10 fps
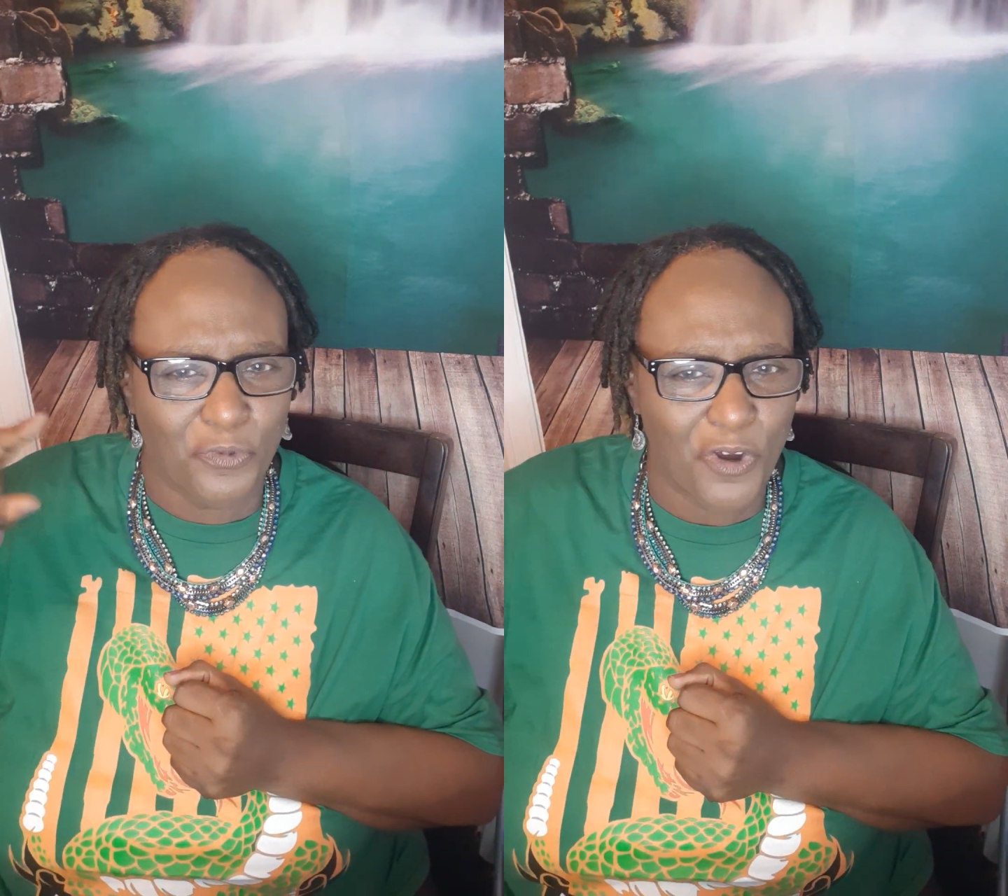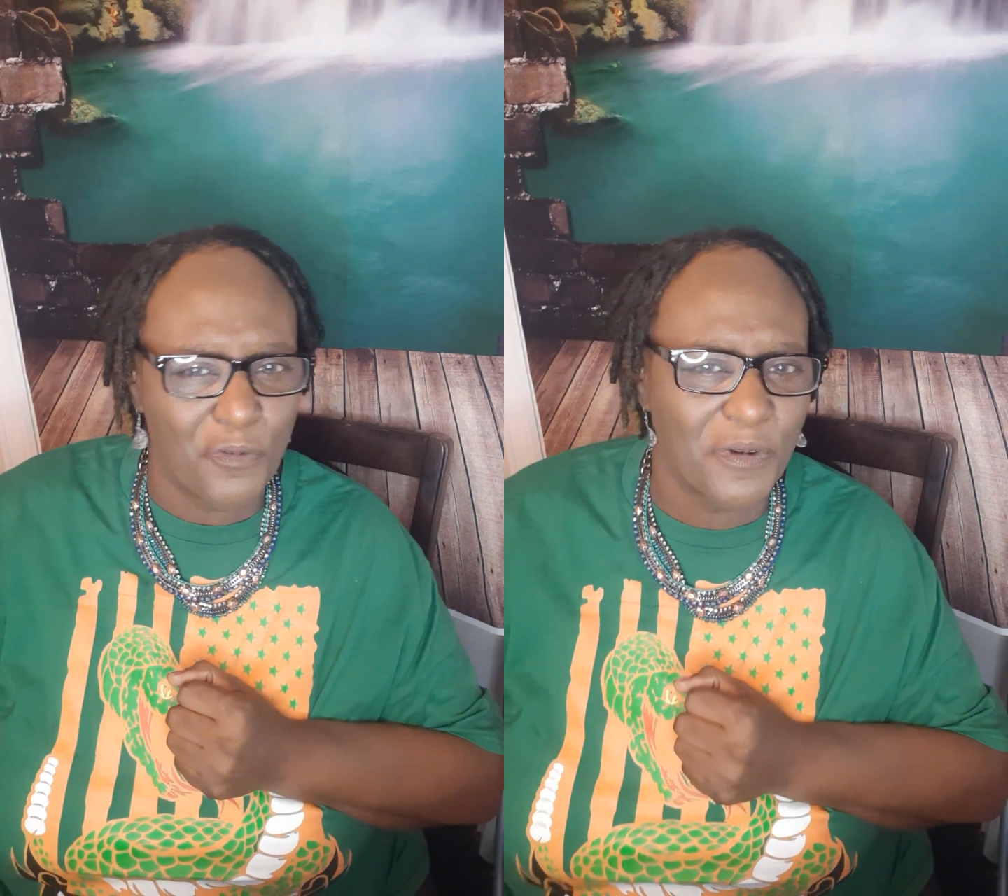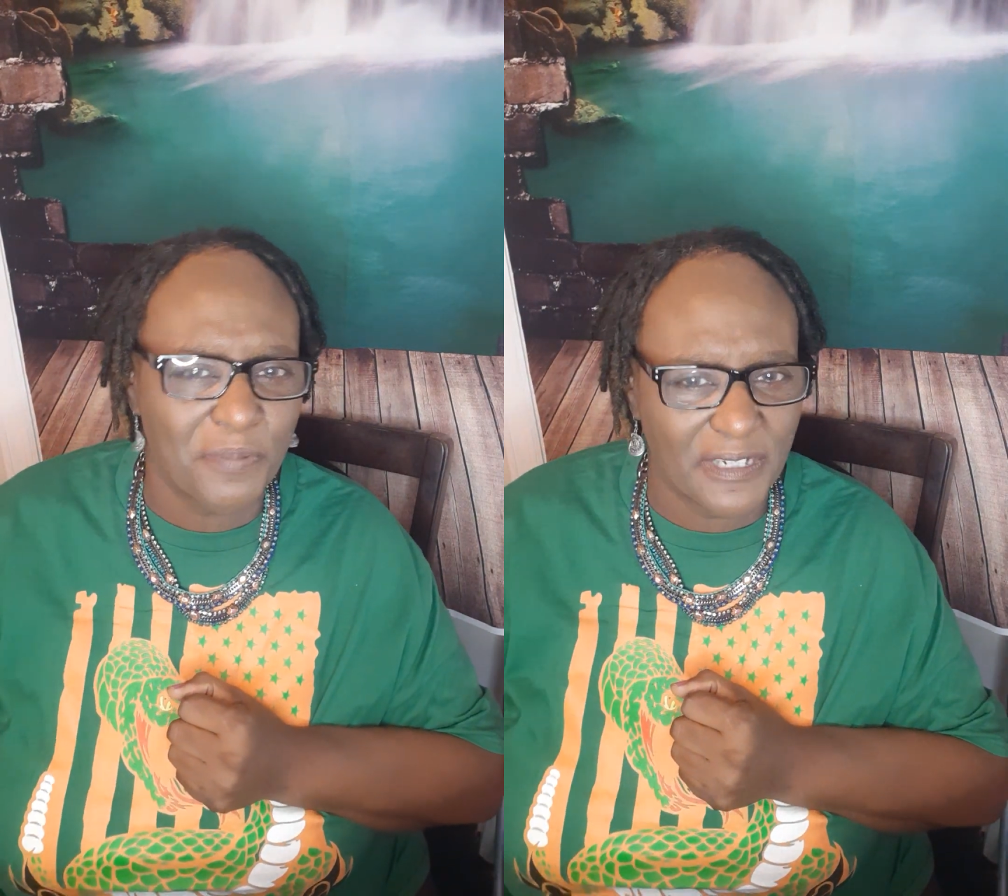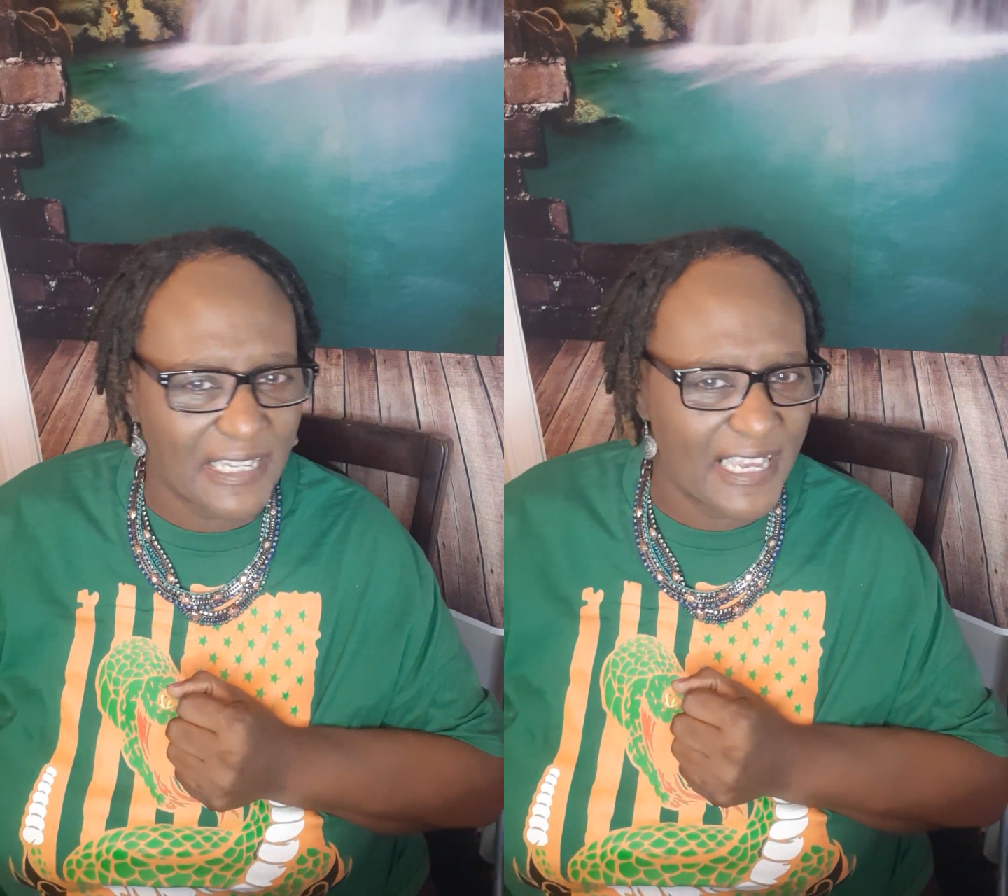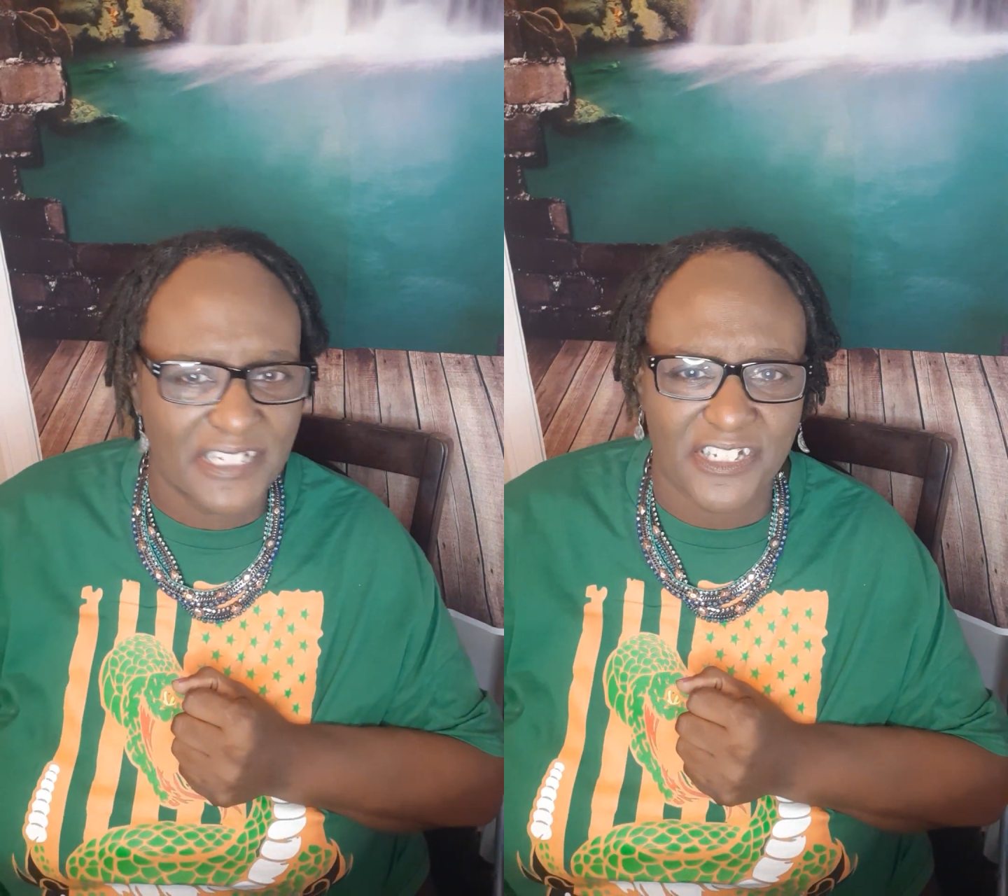Roman
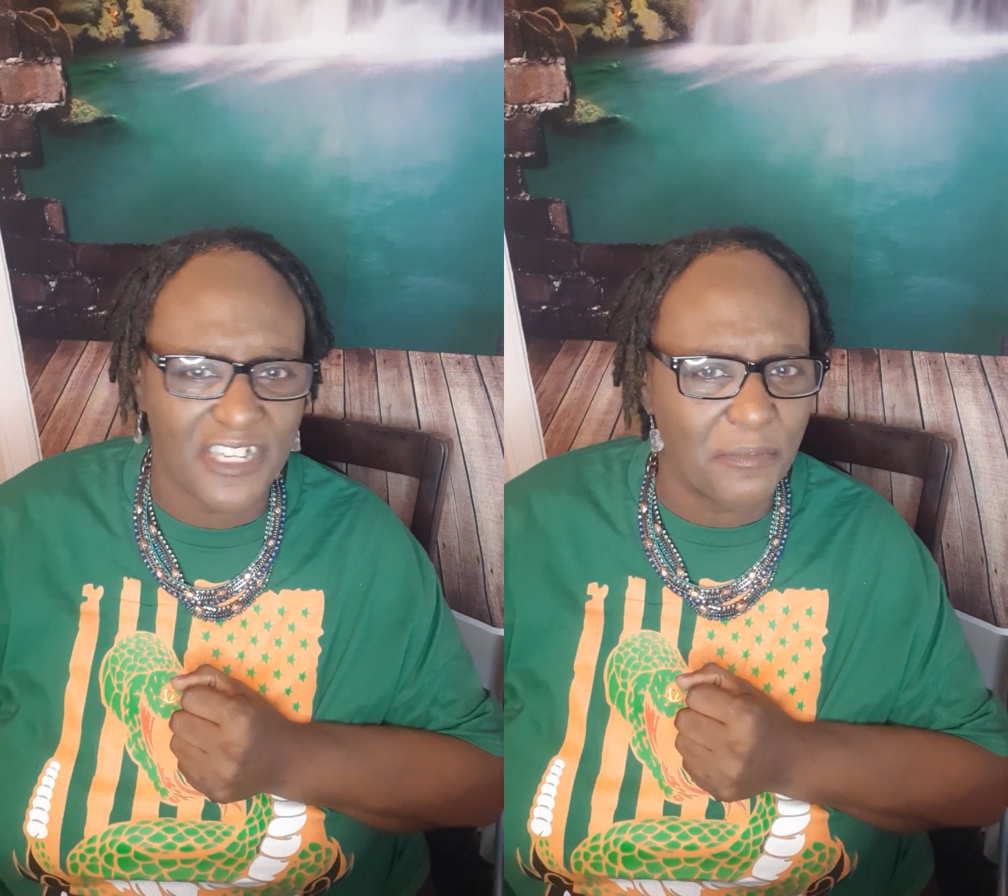Polanski,